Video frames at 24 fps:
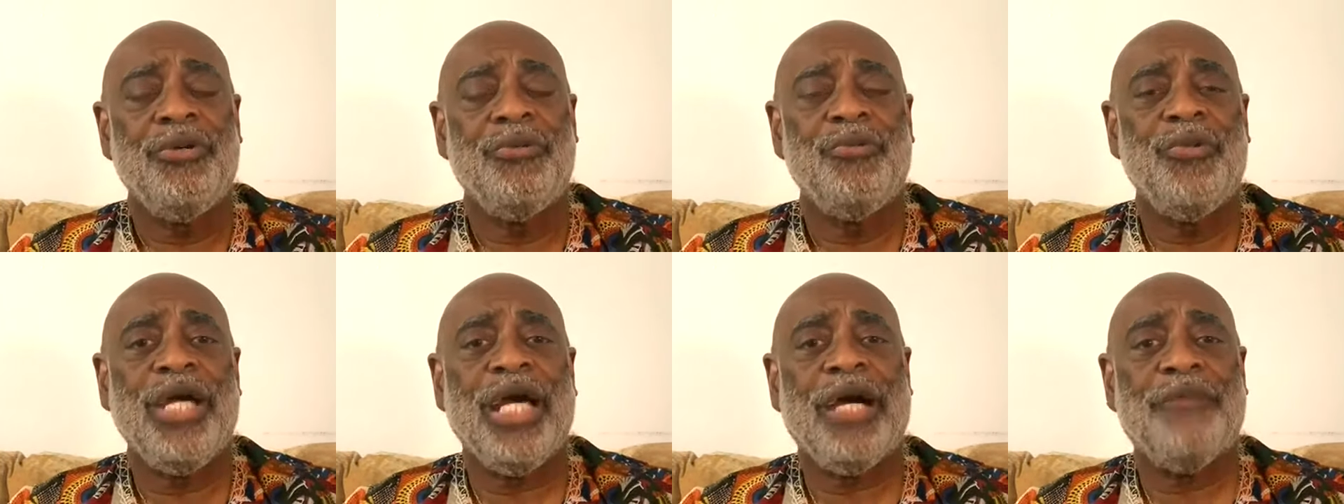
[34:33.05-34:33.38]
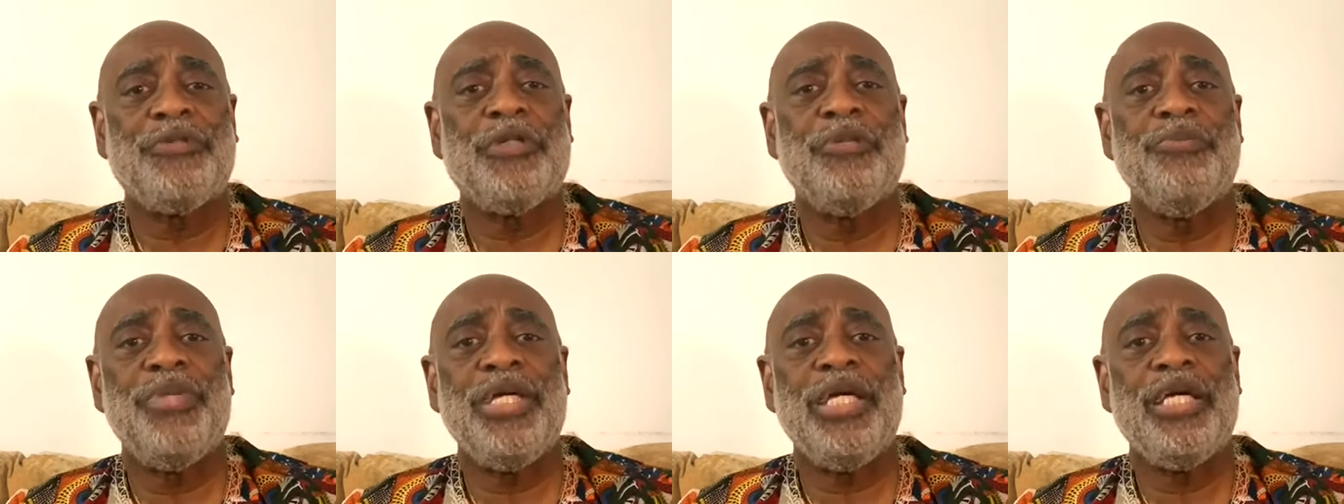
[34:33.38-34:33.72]
We
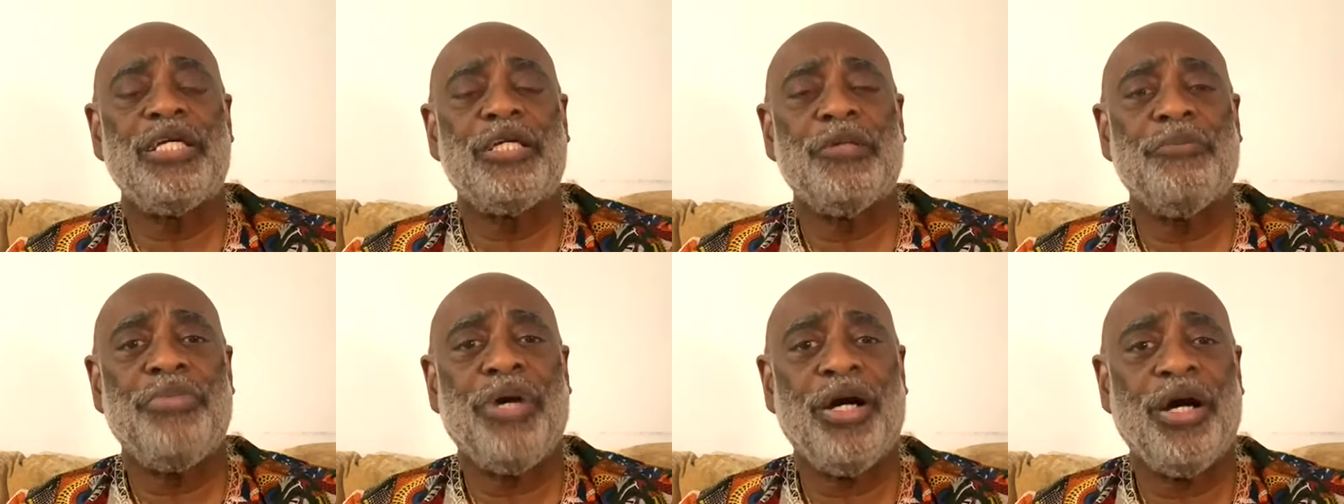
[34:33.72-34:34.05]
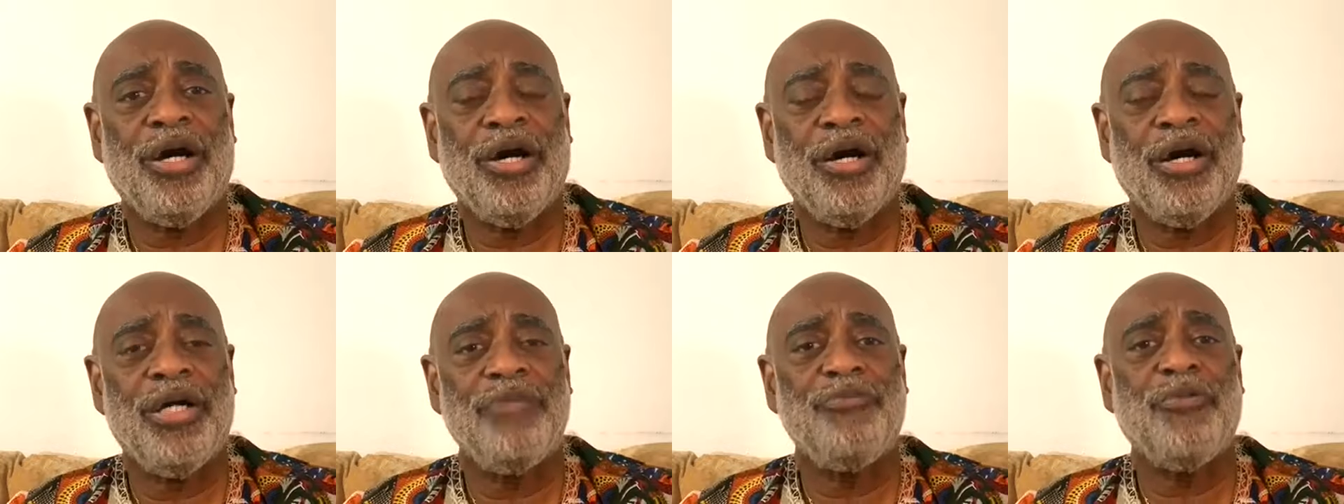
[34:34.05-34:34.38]
have to be in a
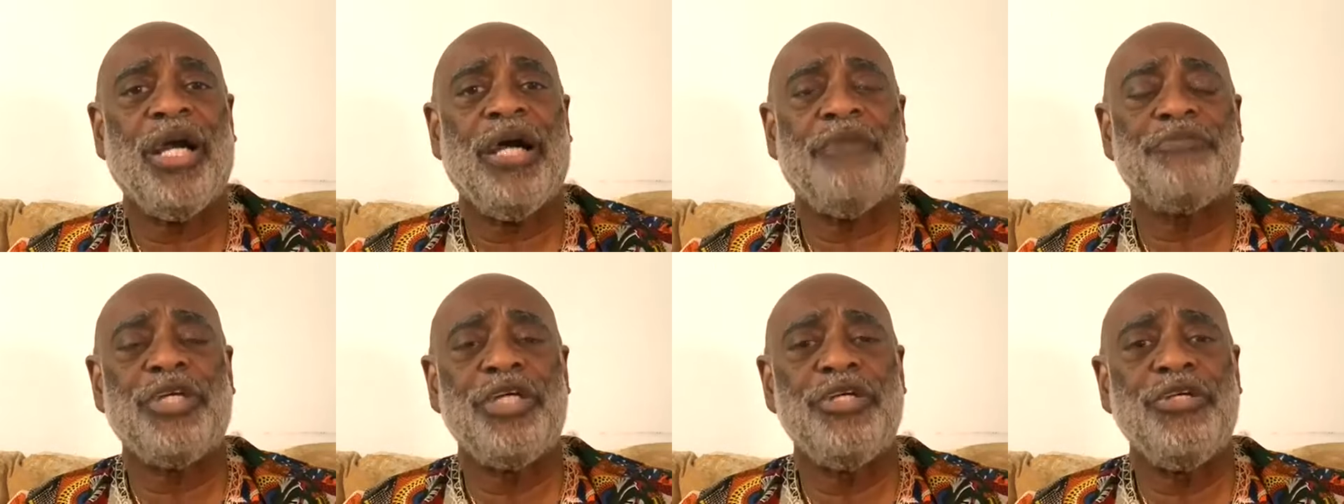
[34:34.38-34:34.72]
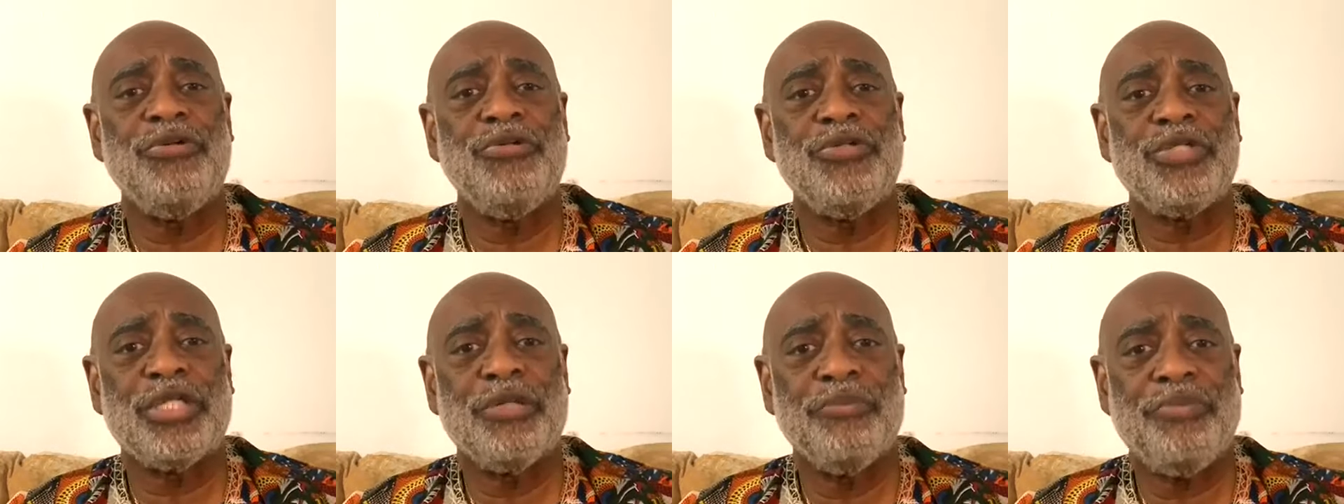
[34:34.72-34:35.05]
pod. We have to
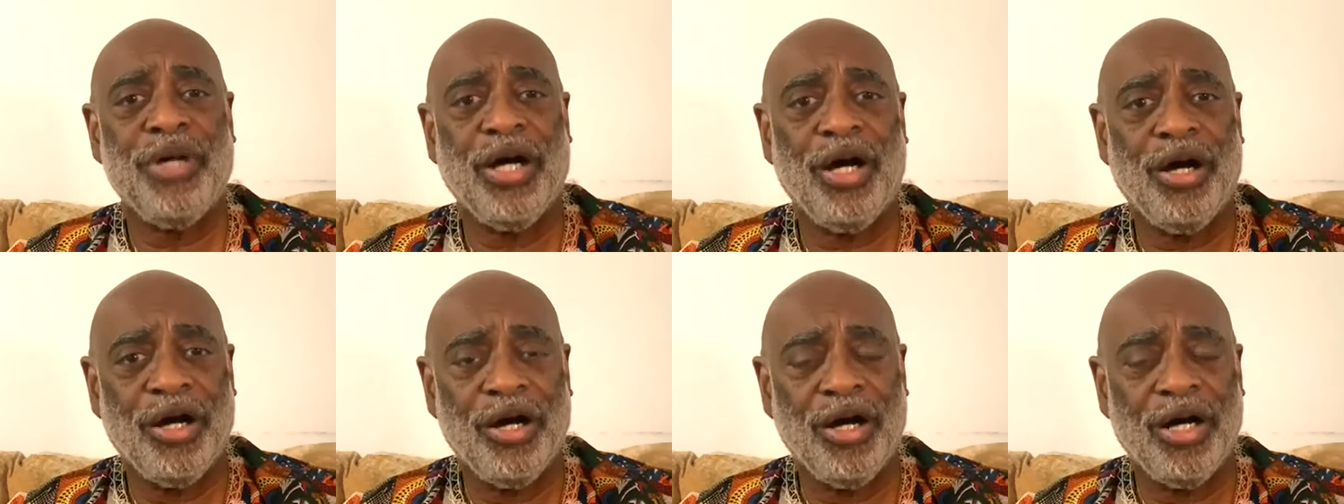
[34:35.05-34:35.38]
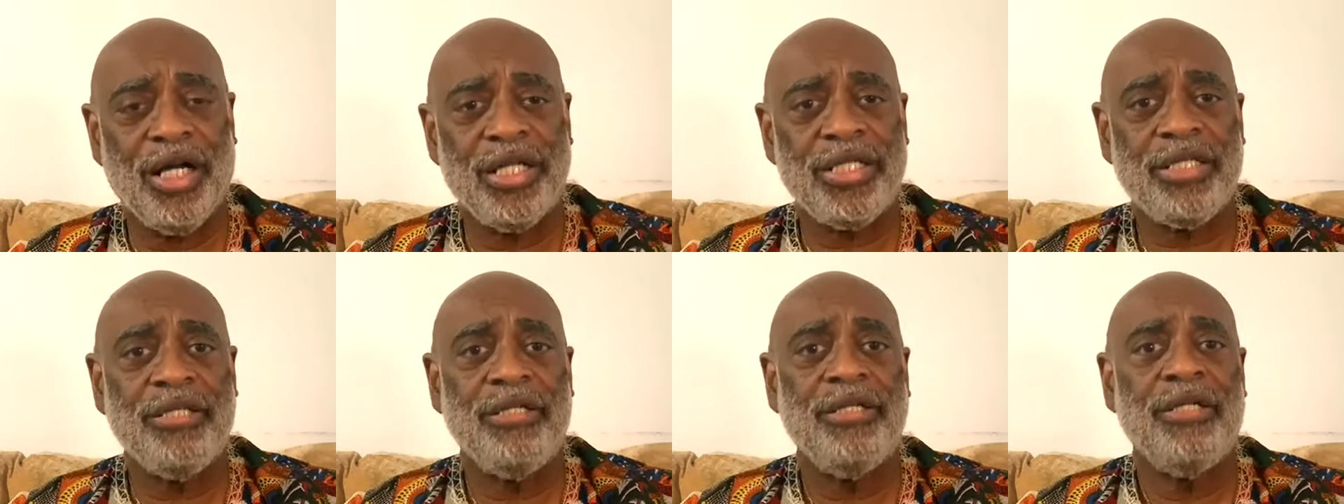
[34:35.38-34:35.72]
use the
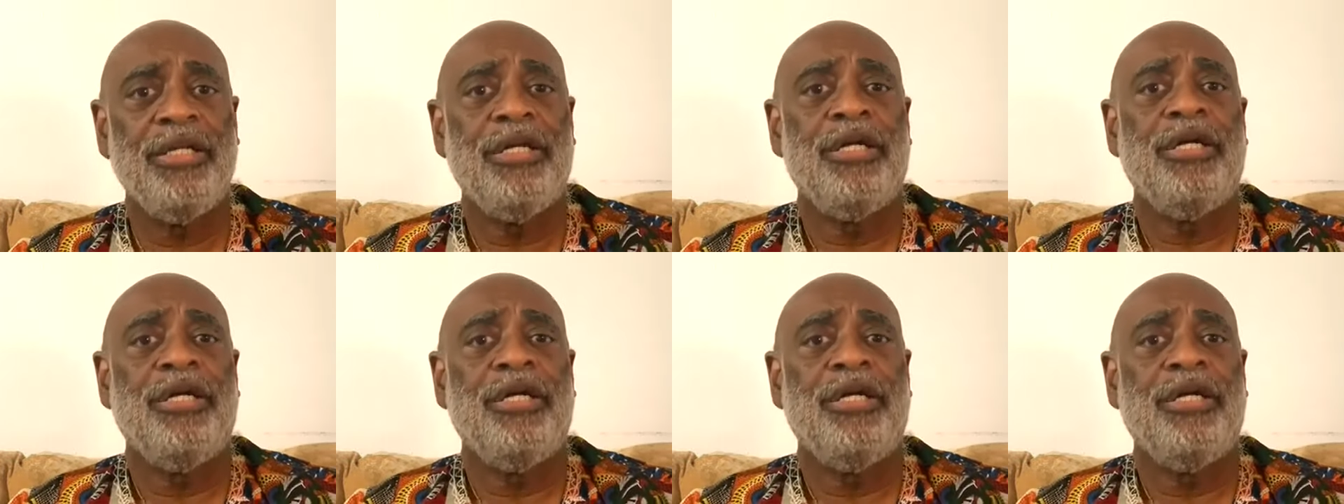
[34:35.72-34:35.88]
pod.